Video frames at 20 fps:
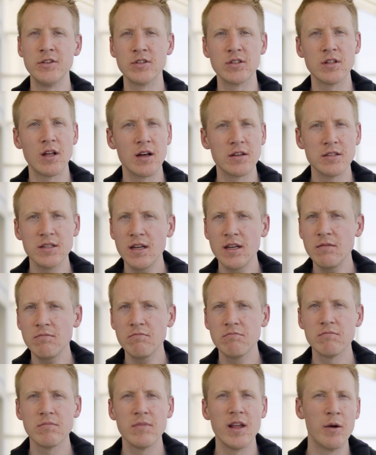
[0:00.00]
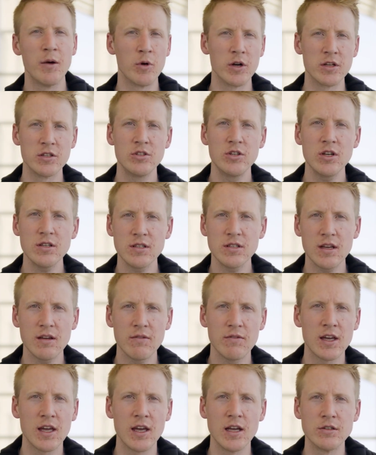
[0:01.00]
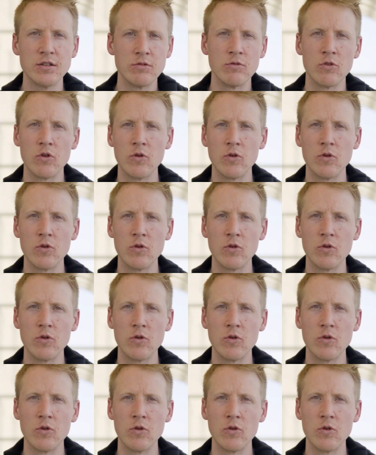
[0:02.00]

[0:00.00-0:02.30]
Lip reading: just logs in, it works just like a vacation